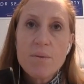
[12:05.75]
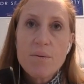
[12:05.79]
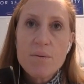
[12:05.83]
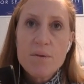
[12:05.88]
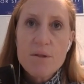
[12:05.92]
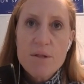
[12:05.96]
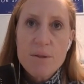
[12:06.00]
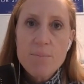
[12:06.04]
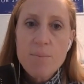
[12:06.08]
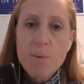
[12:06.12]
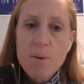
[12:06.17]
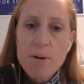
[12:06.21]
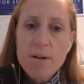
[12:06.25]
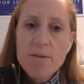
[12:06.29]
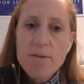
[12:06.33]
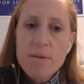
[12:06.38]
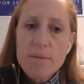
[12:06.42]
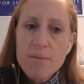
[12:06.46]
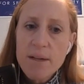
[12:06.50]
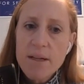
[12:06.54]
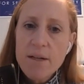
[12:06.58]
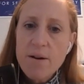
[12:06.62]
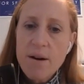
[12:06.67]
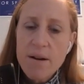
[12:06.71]
supported
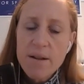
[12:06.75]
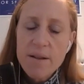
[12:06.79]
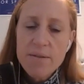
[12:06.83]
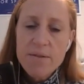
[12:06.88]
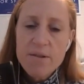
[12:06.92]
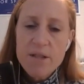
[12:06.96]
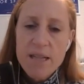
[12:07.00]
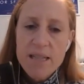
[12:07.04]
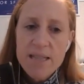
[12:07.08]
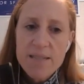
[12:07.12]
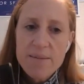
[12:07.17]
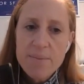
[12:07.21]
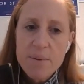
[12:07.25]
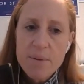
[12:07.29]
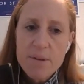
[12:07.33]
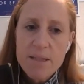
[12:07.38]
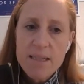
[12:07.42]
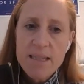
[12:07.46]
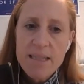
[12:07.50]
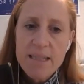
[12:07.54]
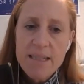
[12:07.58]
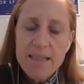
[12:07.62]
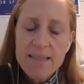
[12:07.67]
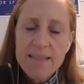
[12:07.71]
the recall of Chesa
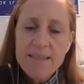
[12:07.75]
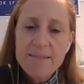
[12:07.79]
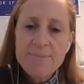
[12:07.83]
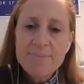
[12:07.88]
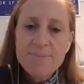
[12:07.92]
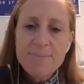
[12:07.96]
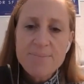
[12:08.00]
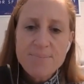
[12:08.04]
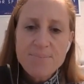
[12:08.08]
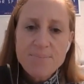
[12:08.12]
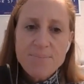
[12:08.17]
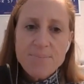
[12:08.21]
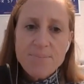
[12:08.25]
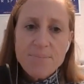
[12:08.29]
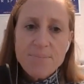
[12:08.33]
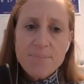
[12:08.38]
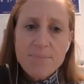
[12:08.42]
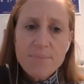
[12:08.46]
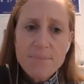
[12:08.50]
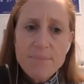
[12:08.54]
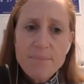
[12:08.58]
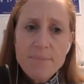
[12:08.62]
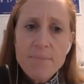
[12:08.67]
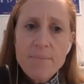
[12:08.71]
Boudin.
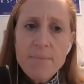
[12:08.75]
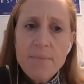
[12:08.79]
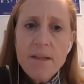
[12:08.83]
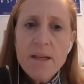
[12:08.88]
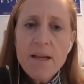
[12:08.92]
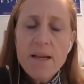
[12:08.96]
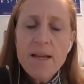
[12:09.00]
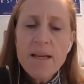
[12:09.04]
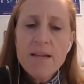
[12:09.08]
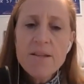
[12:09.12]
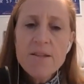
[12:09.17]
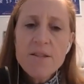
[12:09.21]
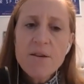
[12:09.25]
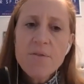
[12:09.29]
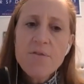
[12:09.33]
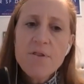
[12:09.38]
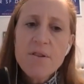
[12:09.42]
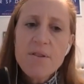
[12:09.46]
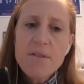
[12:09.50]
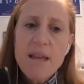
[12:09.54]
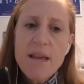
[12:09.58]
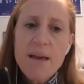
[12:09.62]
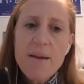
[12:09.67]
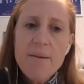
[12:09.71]
And so
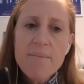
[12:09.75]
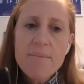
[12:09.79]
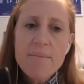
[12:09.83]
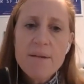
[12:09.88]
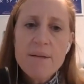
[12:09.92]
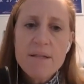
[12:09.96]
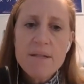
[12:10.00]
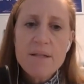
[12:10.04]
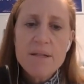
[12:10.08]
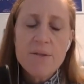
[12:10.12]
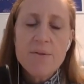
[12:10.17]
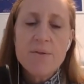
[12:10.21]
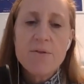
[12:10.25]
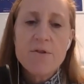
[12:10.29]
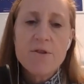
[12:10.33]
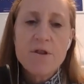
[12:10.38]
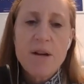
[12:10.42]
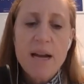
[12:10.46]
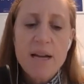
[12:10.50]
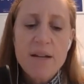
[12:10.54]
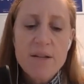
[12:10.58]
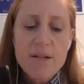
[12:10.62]
for them to try